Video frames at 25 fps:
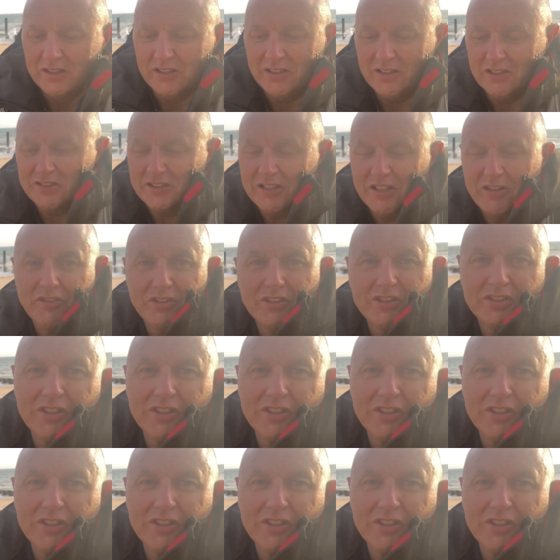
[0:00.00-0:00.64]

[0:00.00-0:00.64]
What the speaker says: Let's see if we can